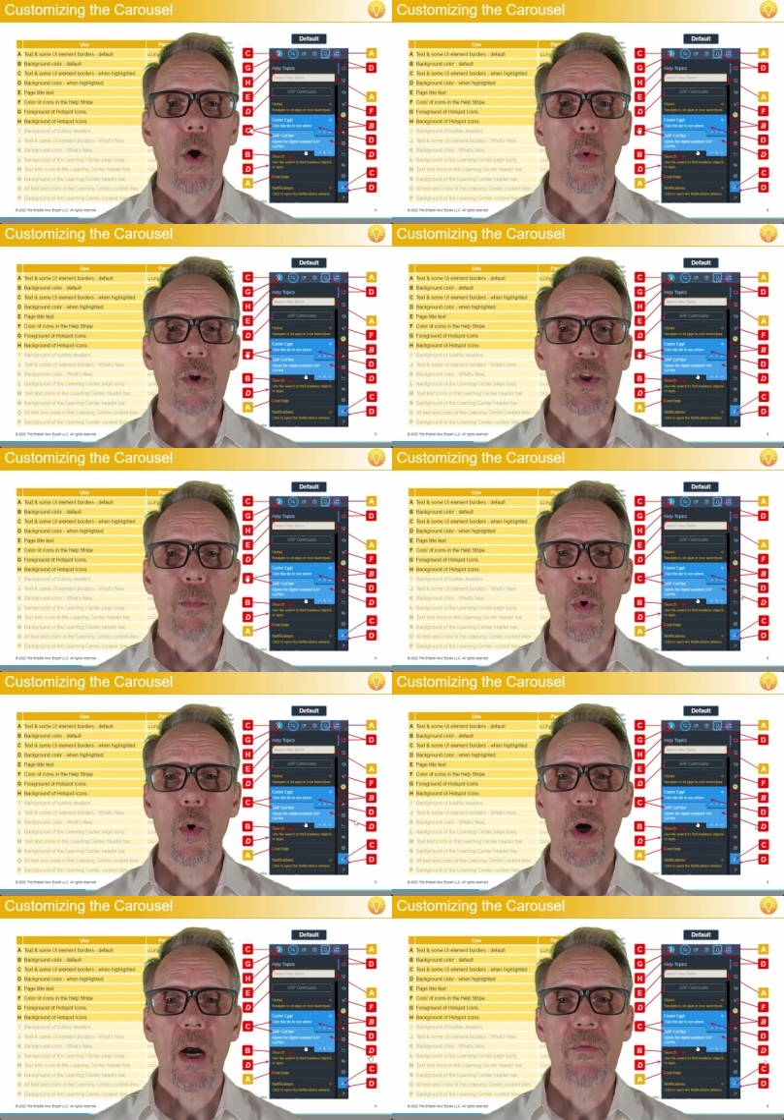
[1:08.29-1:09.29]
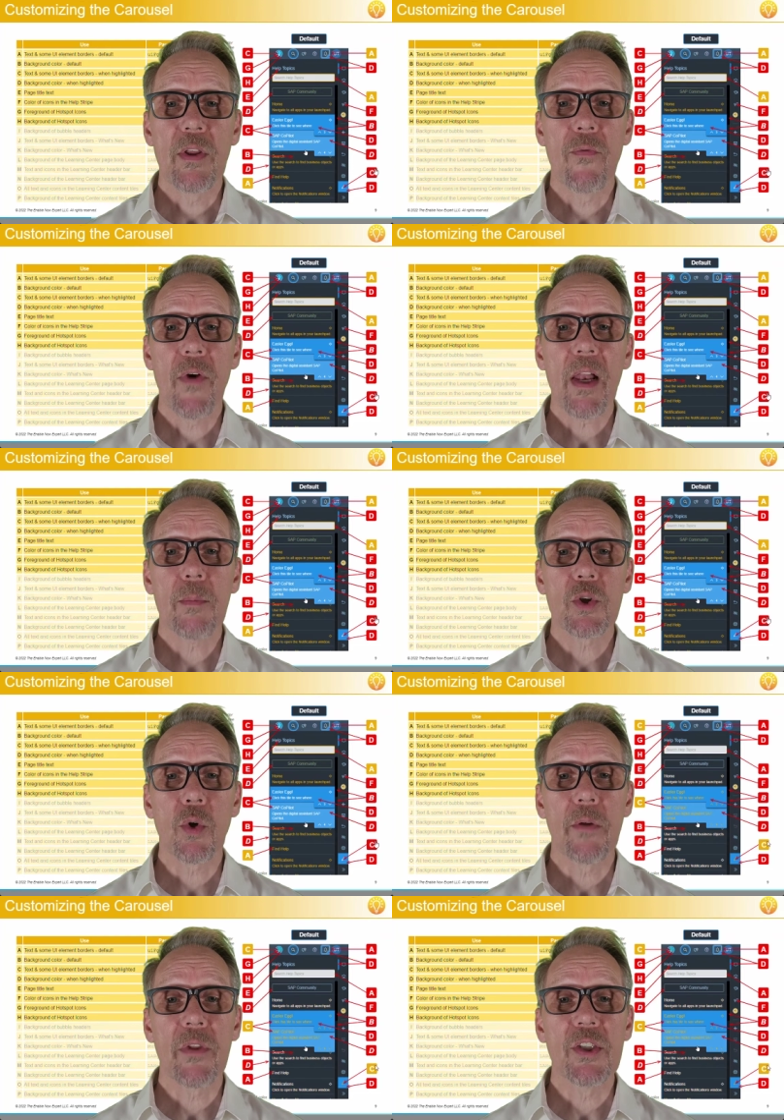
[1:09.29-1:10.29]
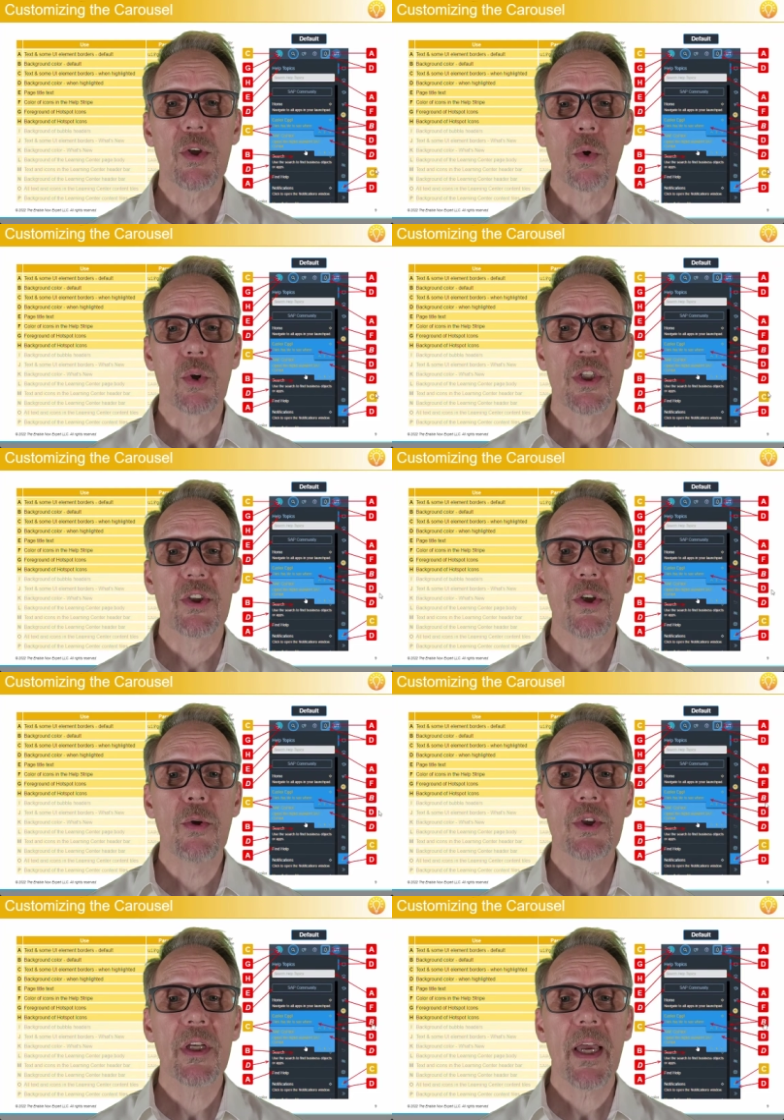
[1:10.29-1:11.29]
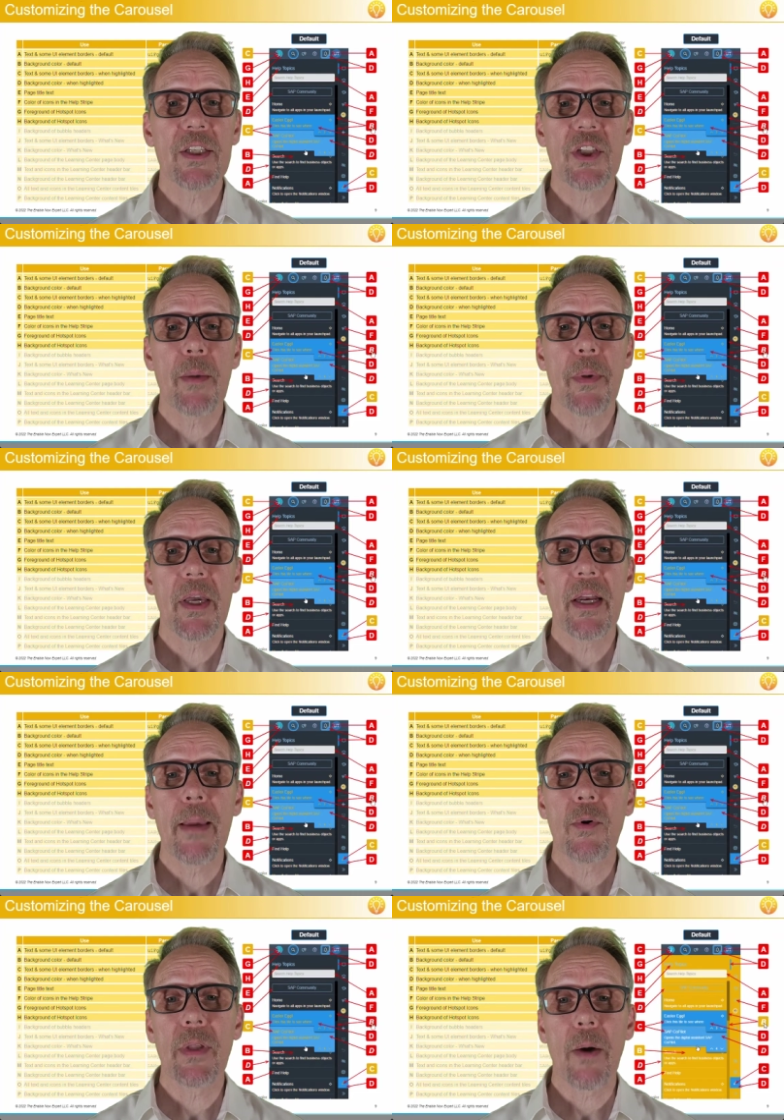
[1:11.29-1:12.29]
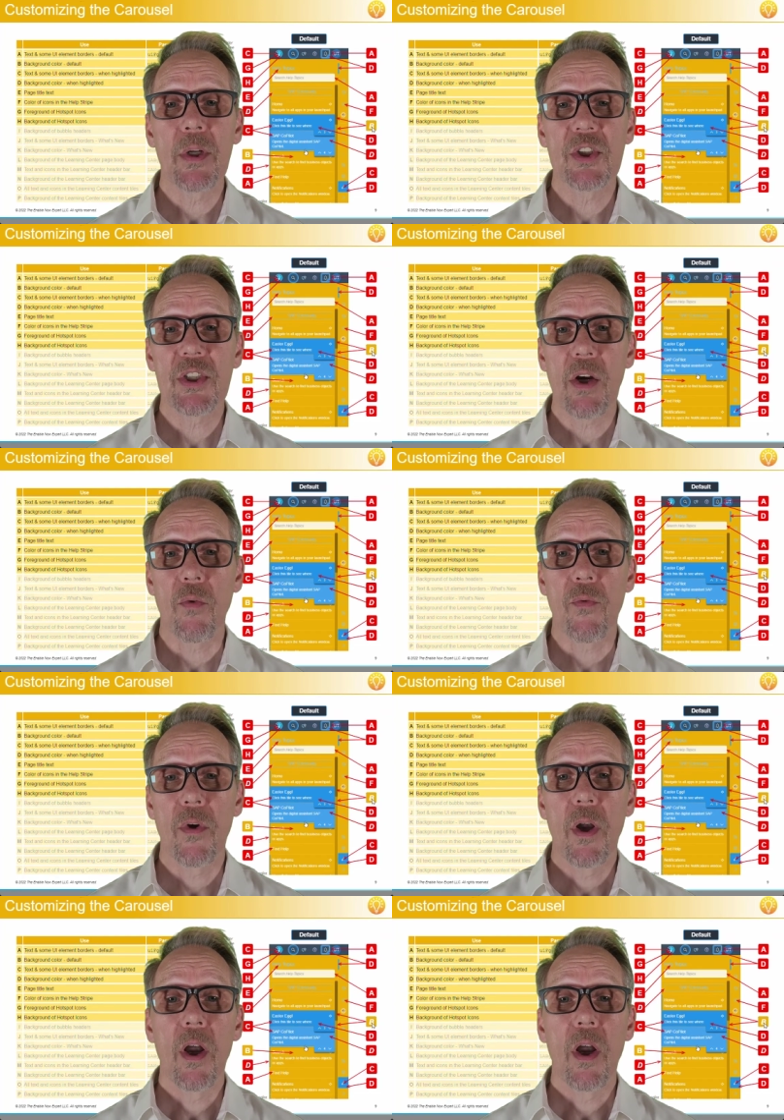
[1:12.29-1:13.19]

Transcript: What's more, I've developed all of these courses using SAP Enable Now itself,